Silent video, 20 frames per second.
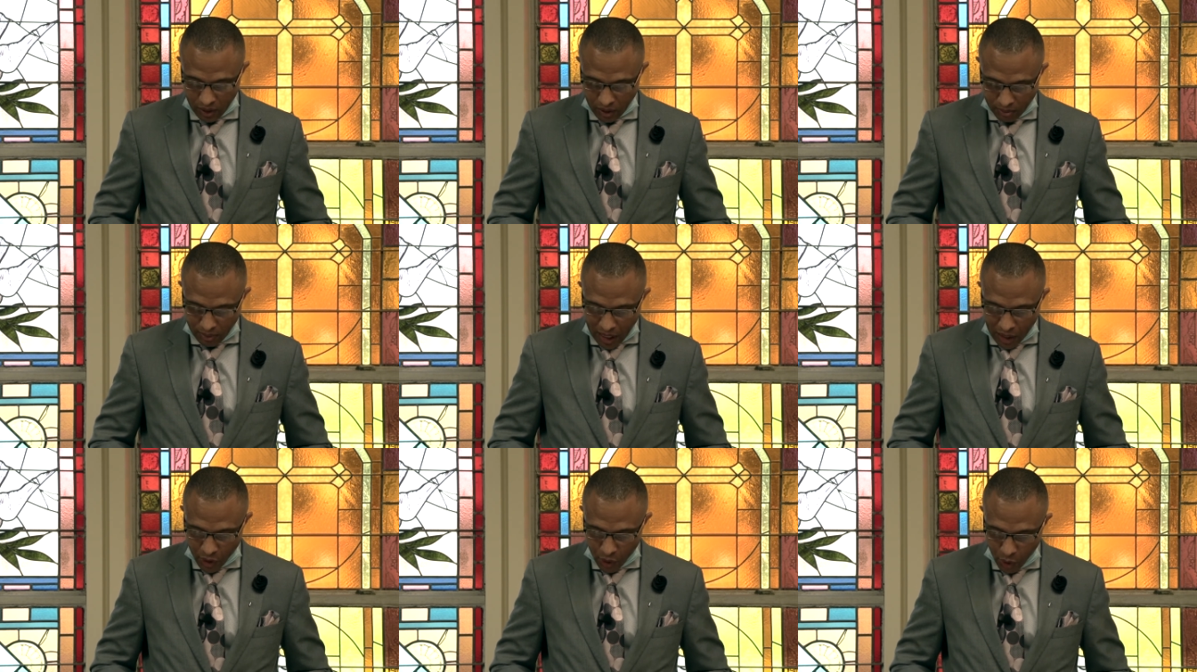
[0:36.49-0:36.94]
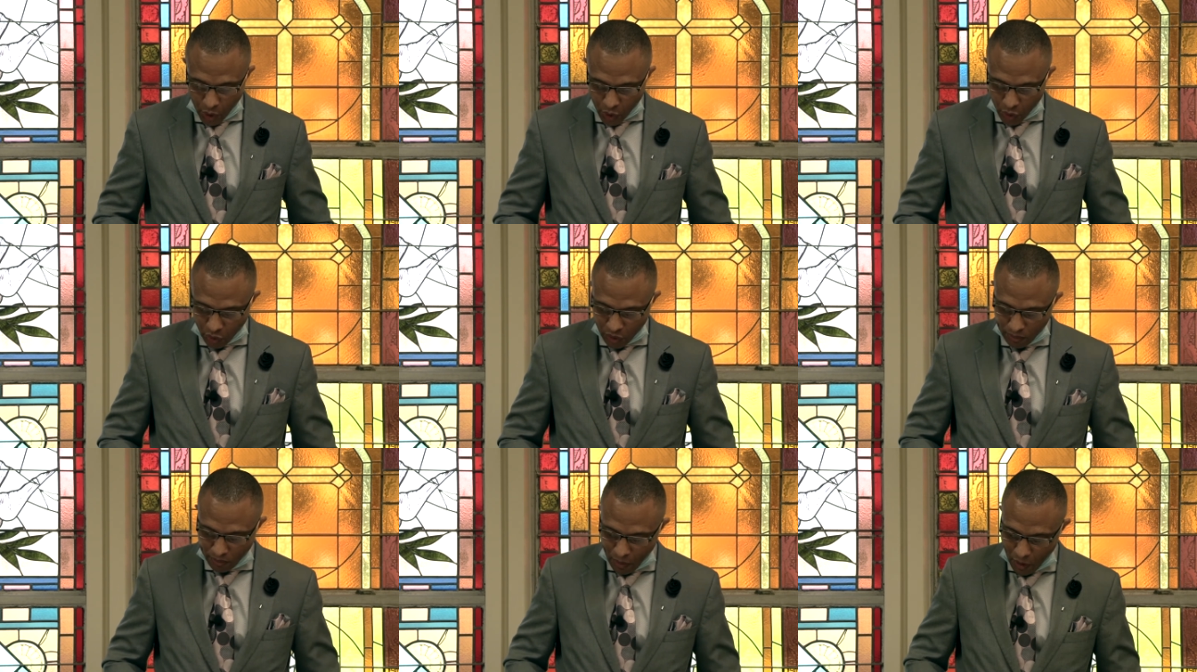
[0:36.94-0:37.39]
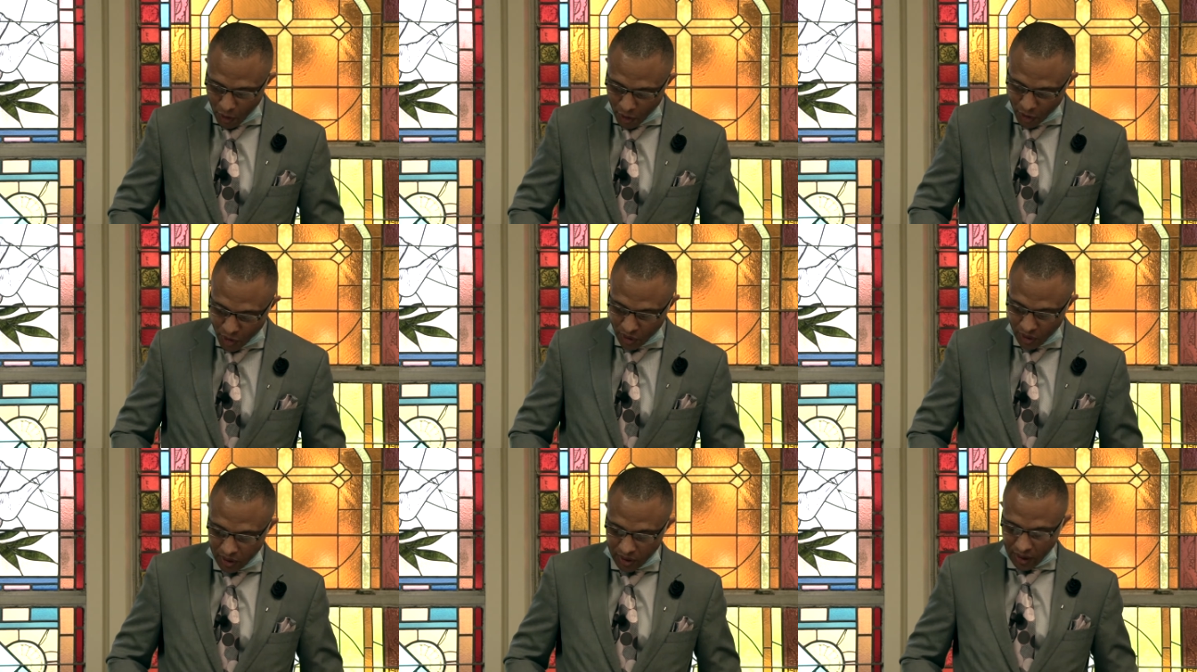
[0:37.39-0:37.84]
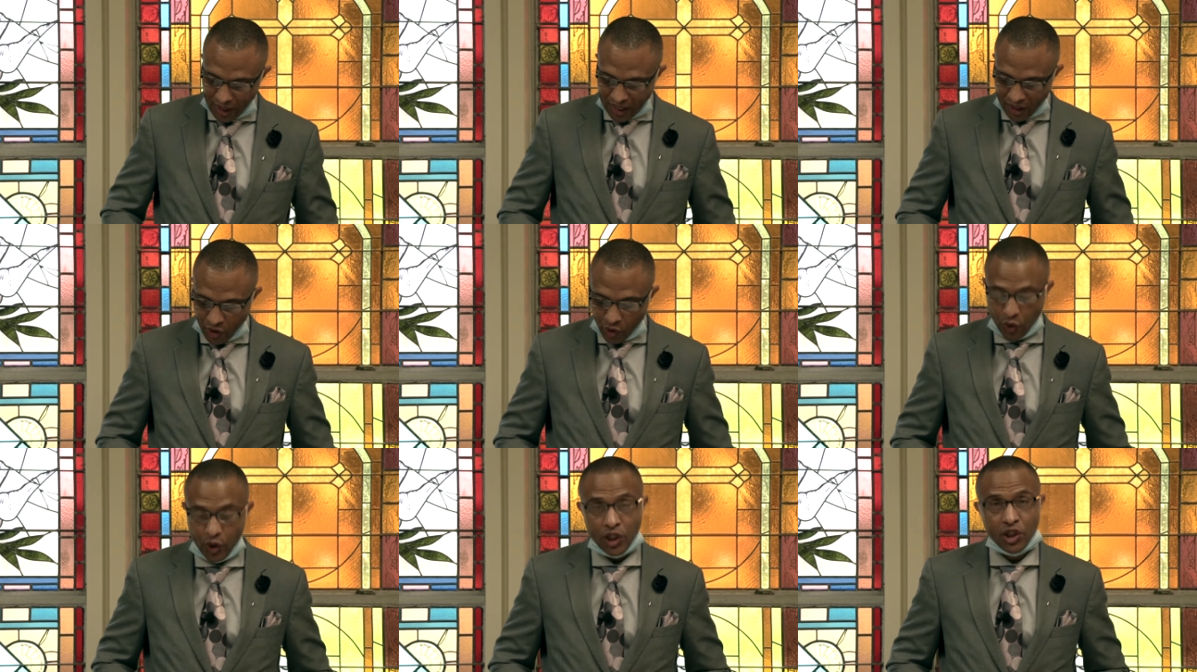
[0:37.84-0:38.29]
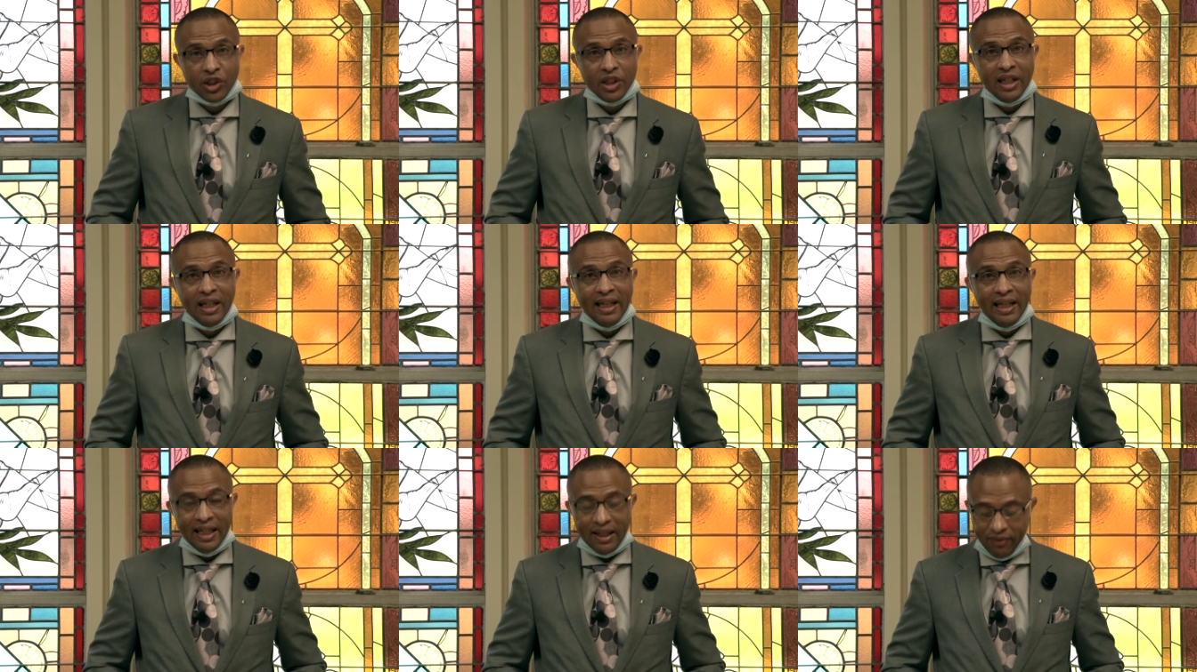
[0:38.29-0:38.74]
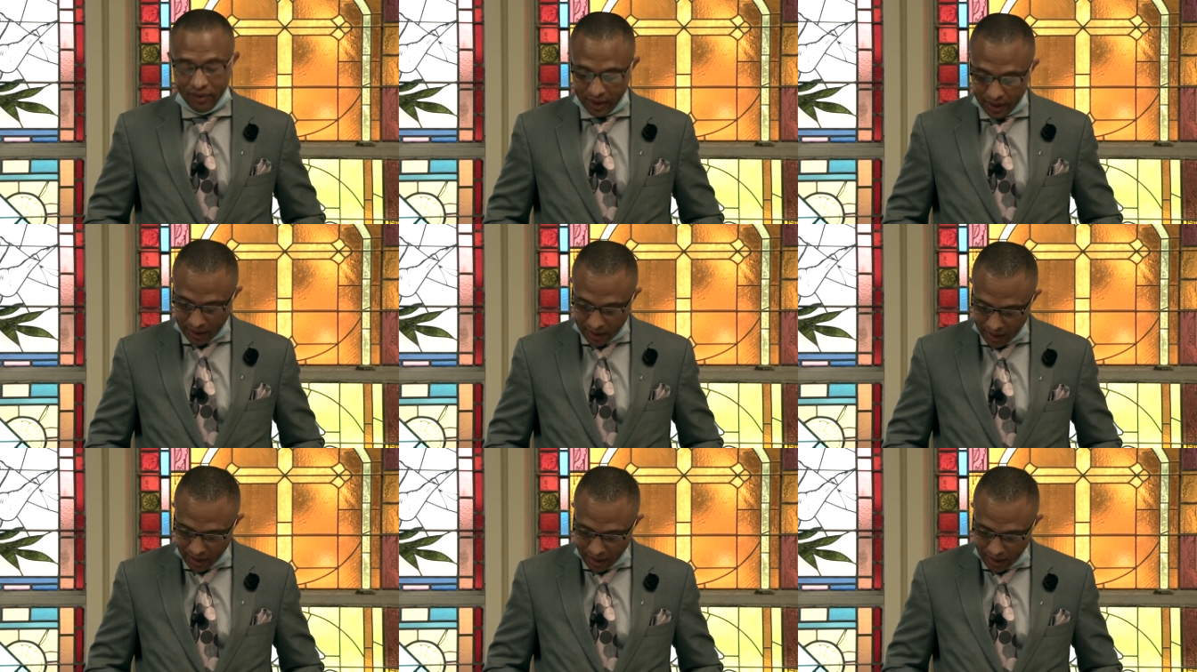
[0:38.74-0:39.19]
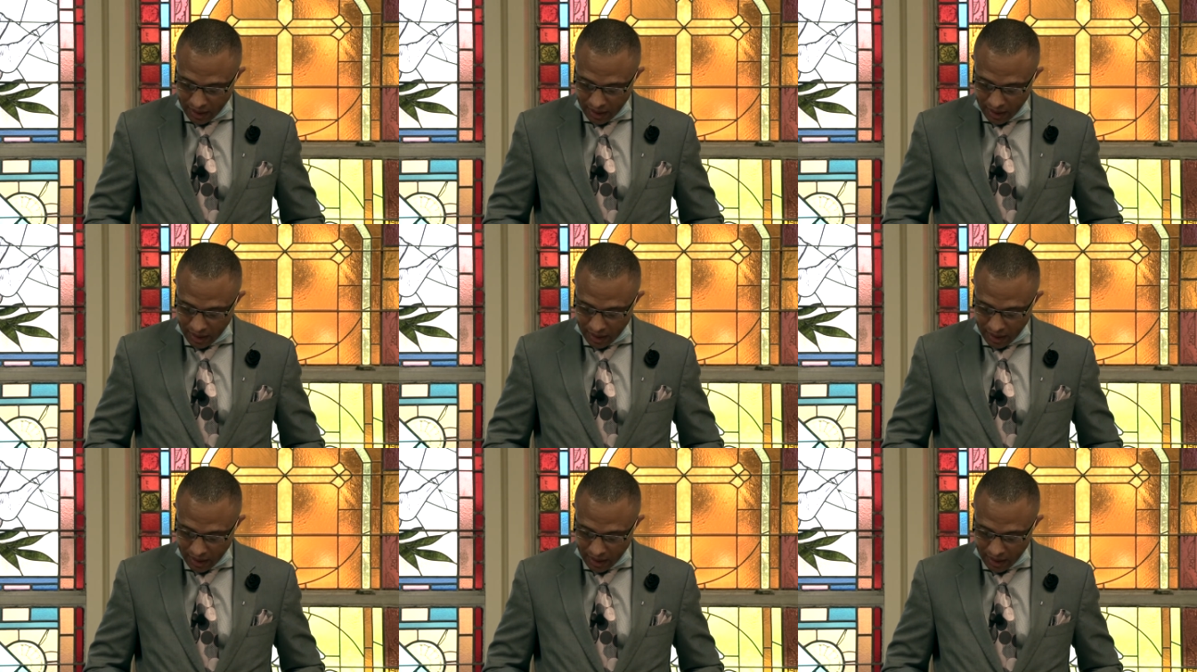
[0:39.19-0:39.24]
by nurturing persons in Christian living,